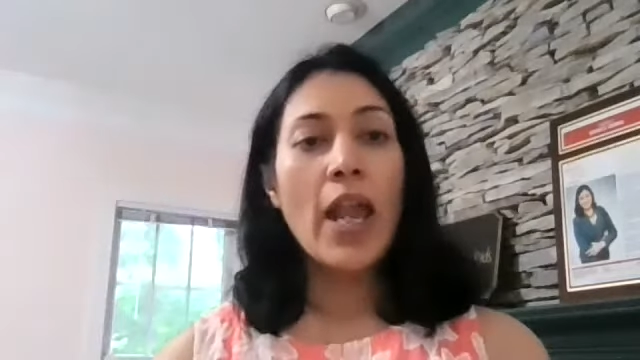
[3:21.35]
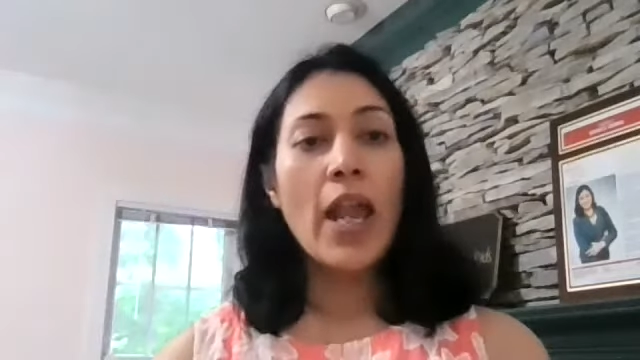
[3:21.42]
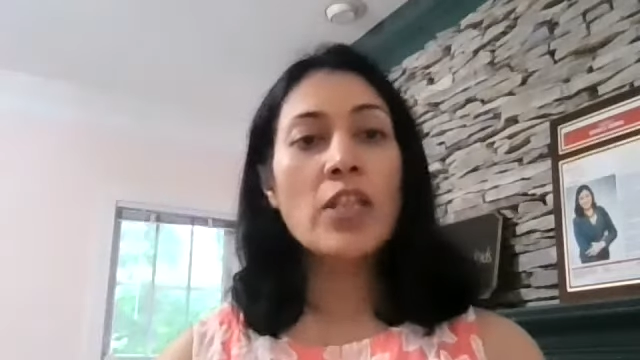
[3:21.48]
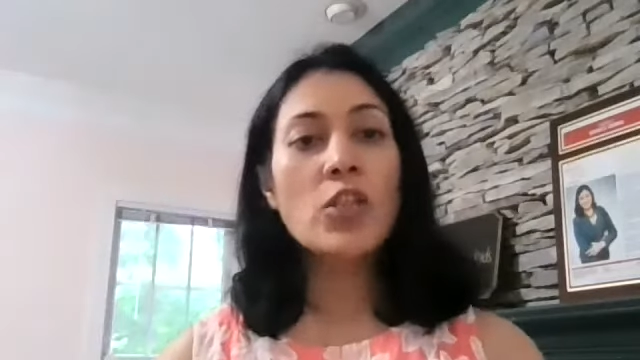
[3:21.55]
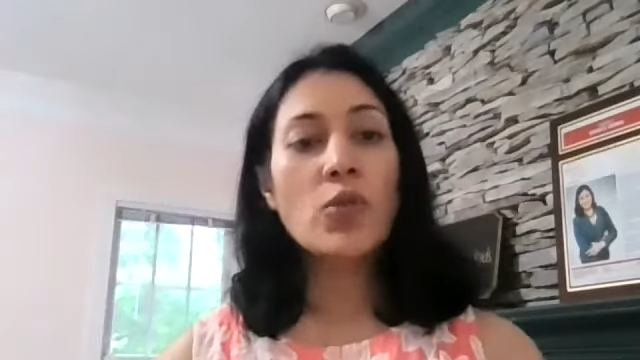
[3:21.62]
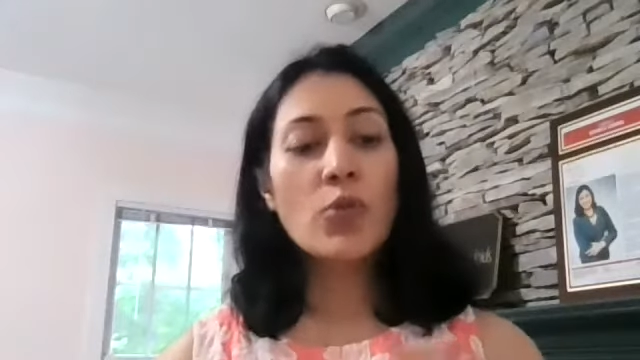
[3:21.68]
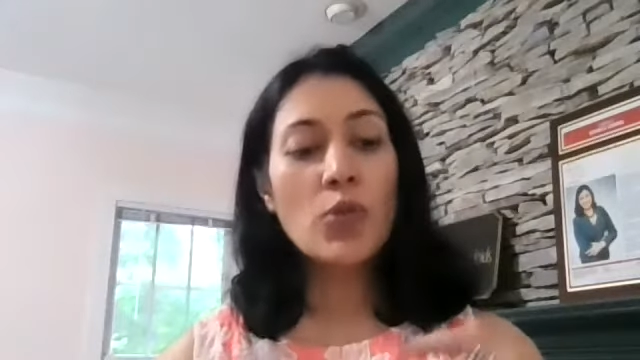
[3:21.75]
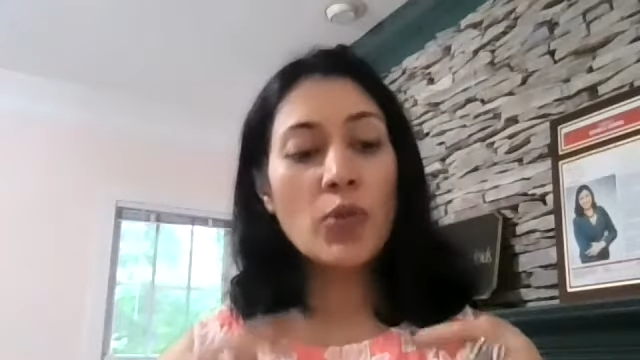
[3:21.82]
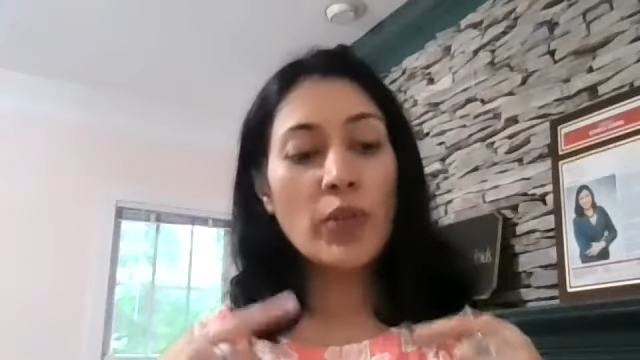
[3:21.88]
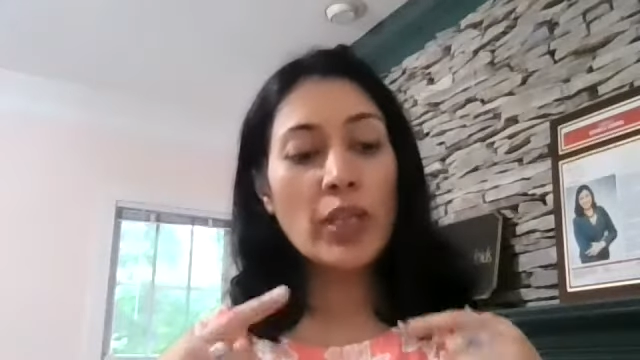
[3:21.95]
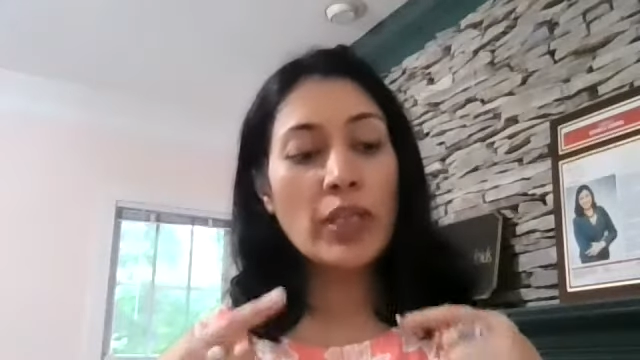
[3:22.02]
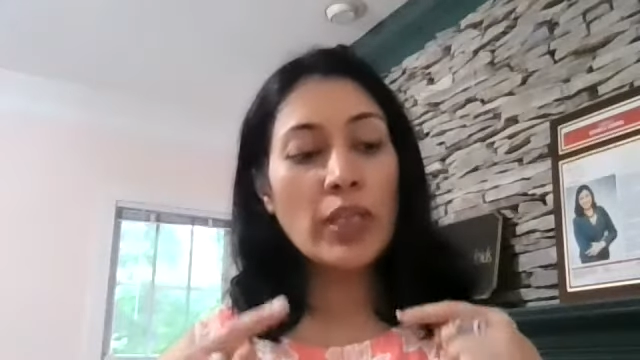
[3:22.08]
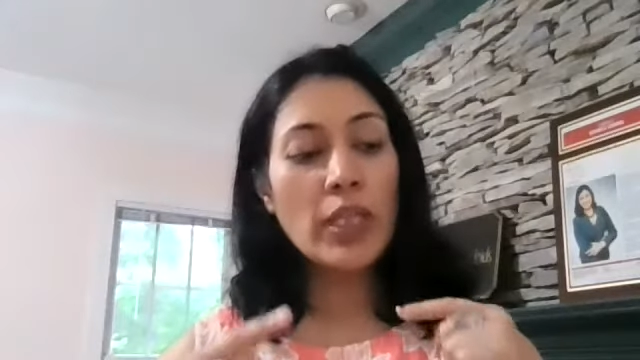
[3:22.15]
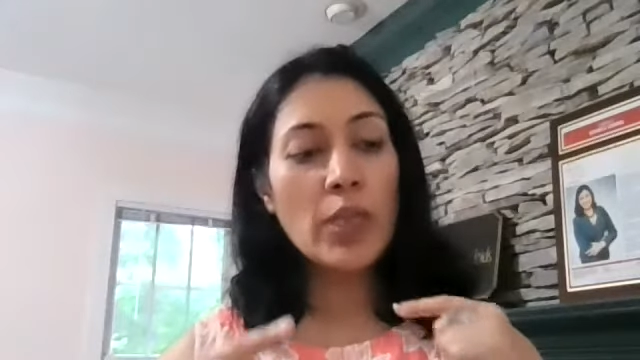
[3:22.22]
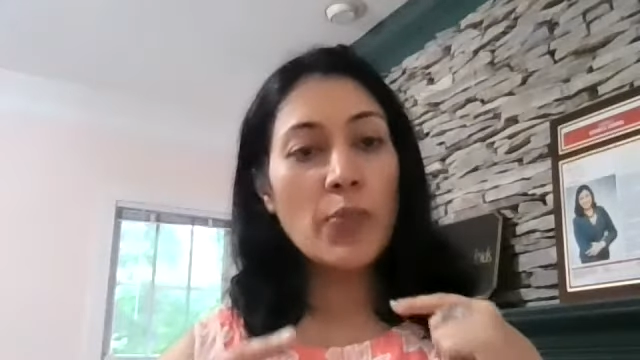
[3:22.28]
And so you
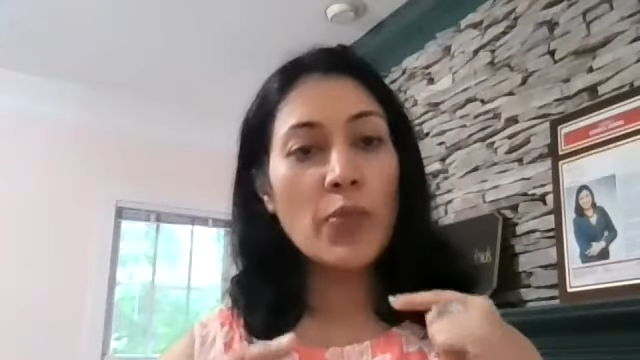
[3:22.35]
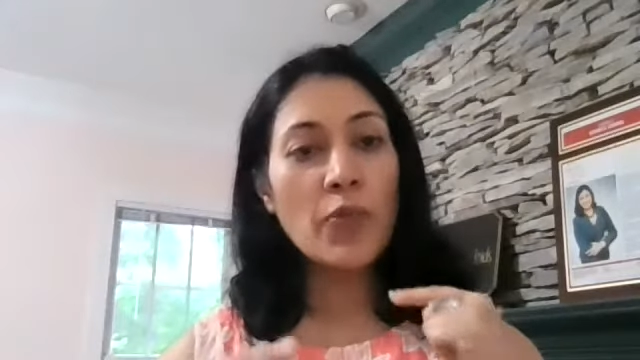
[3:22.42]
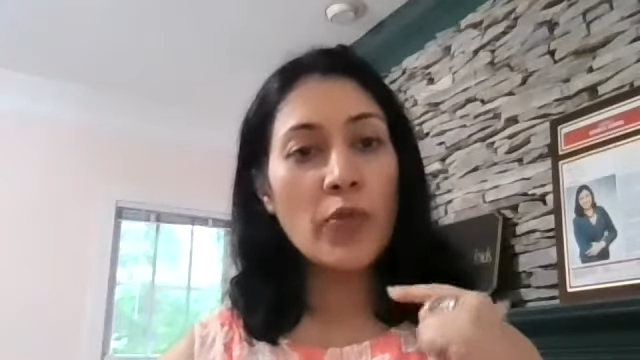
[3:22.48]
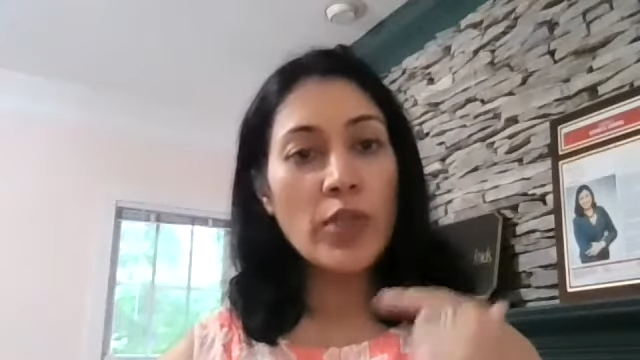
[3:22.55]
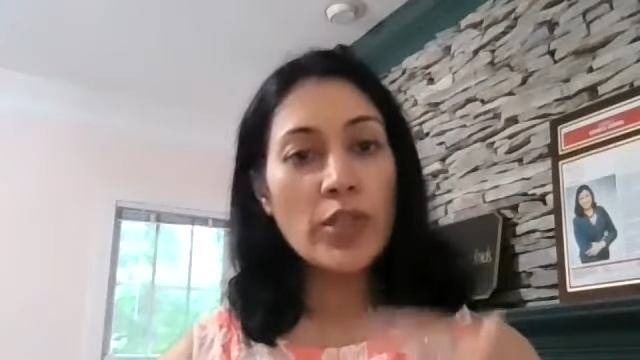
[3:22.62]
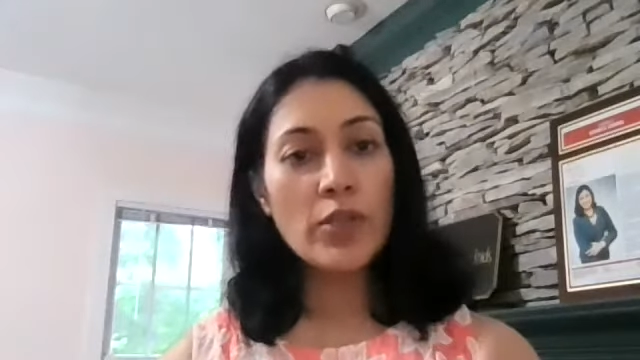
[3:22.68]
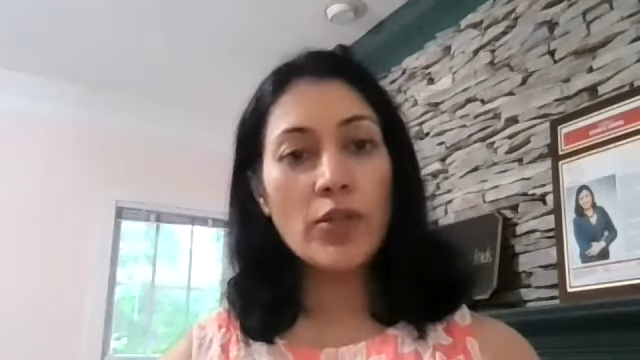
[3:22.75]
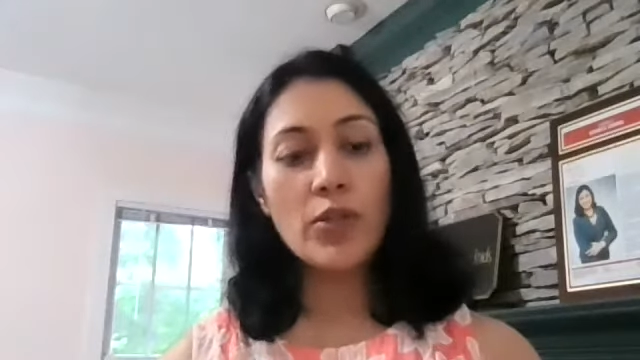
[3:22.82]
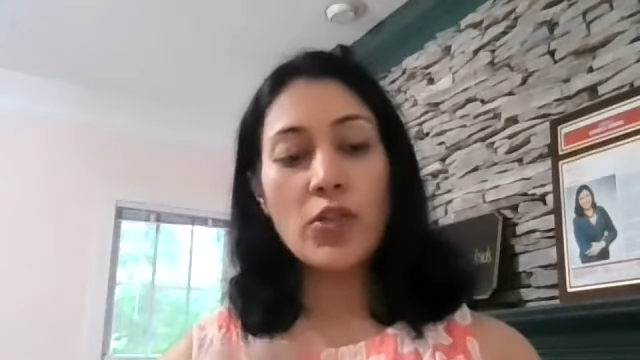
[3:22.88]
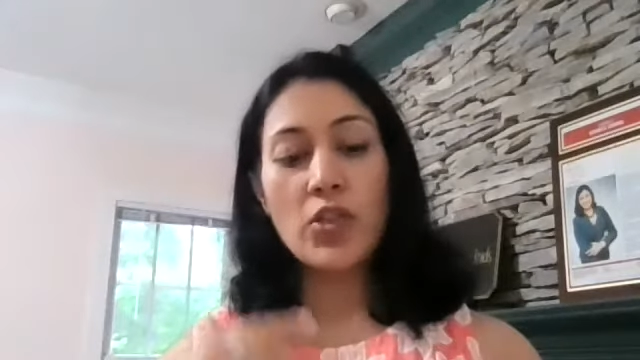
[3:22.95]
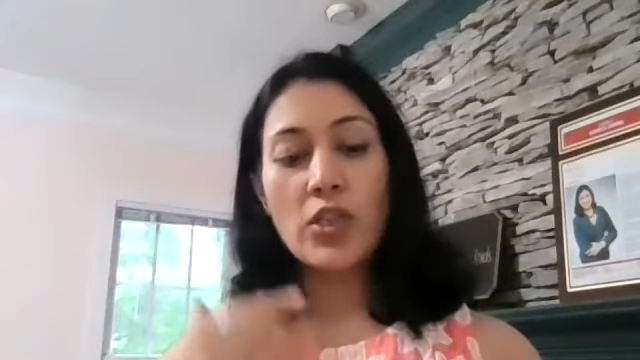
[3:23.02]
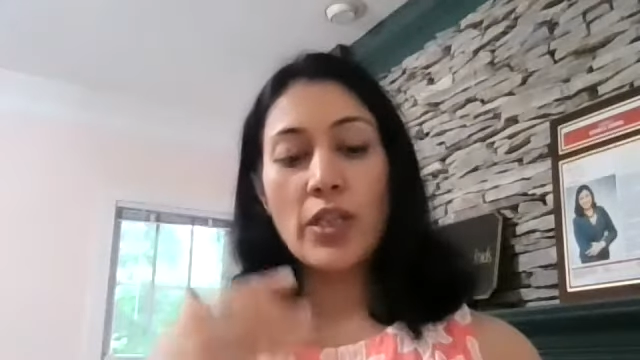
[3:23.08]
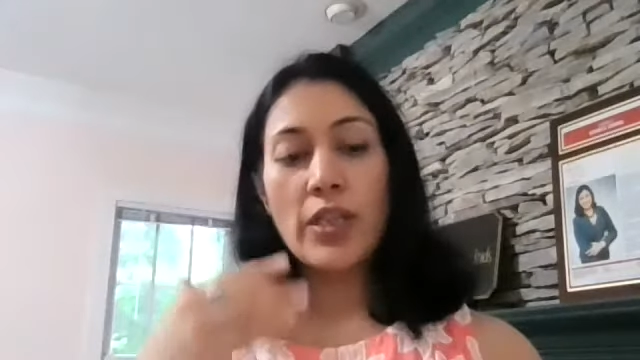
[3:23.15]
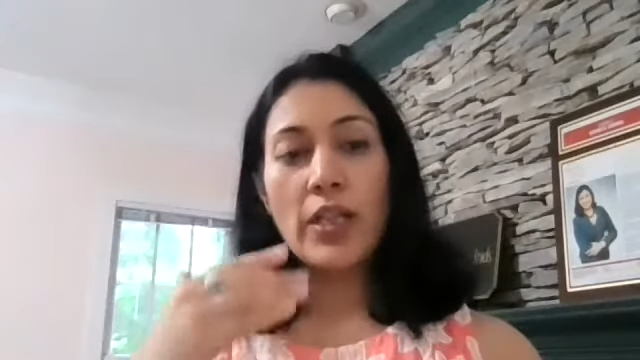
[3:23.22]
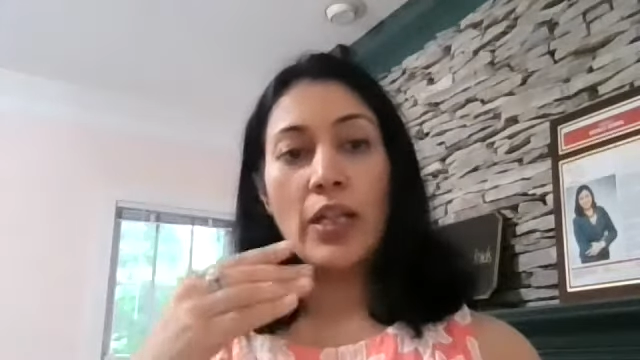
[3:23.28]
can keep
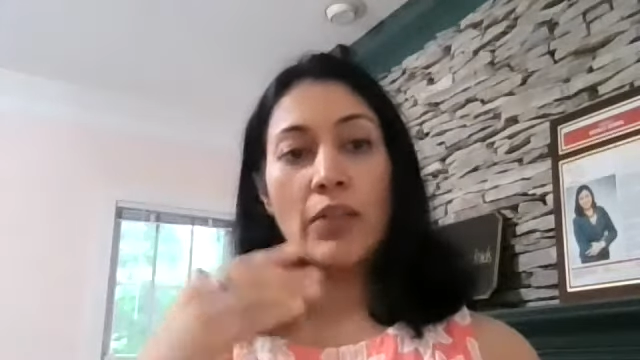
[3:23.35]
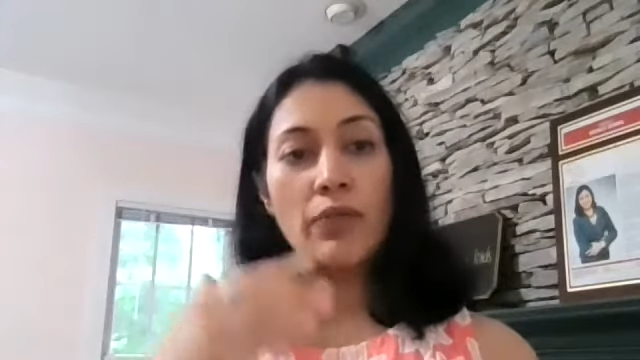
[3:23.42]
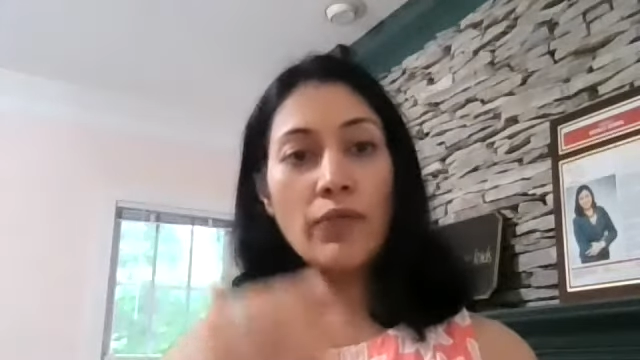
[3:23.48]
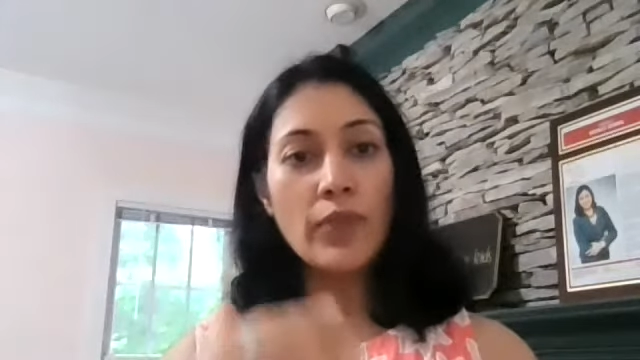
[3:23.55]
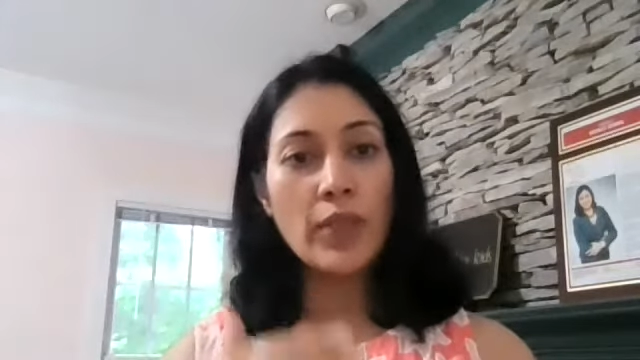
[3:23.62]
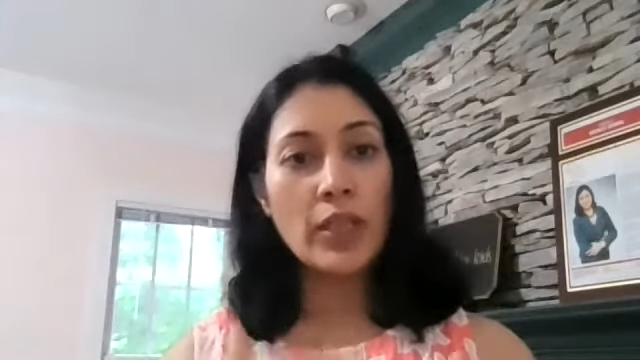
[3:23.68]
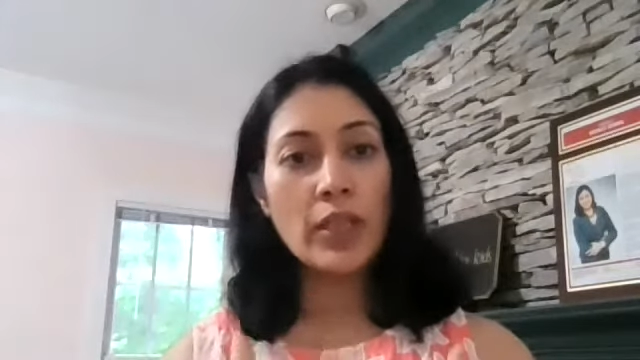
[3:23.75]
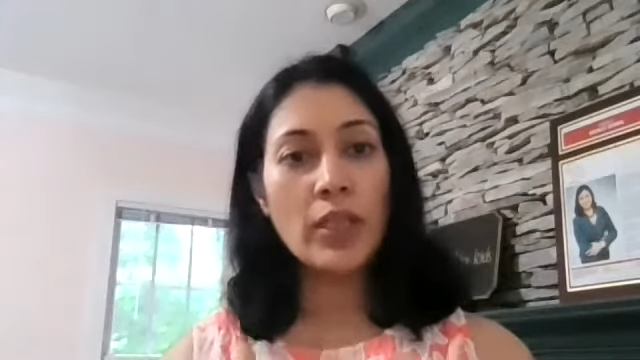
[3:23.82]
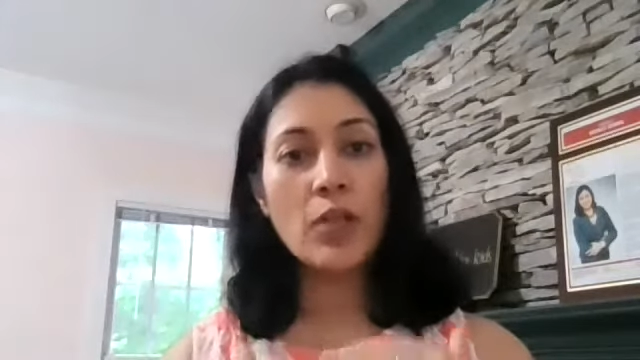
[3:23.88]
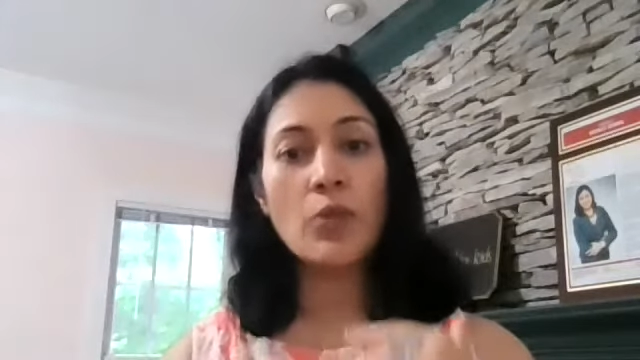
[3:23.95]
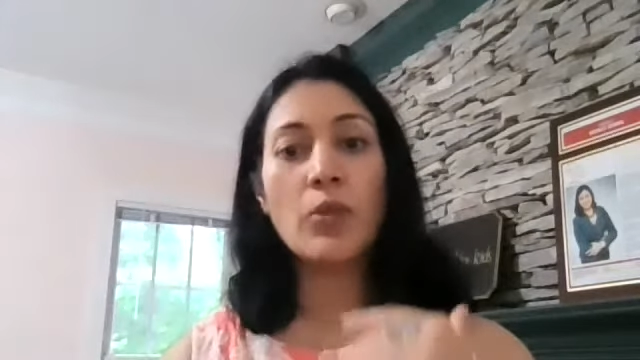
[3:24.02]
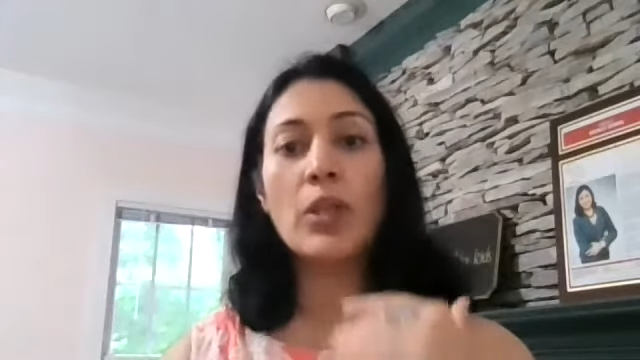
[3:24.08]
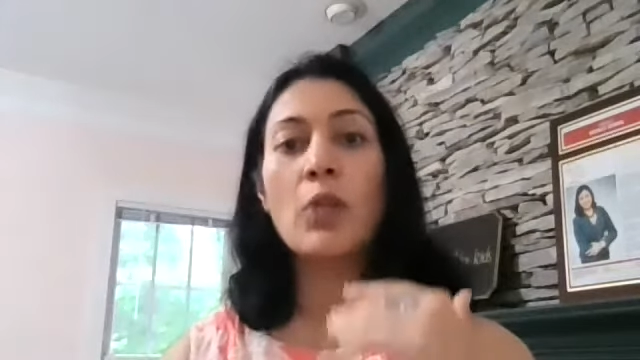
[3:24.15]
researching and figuring out,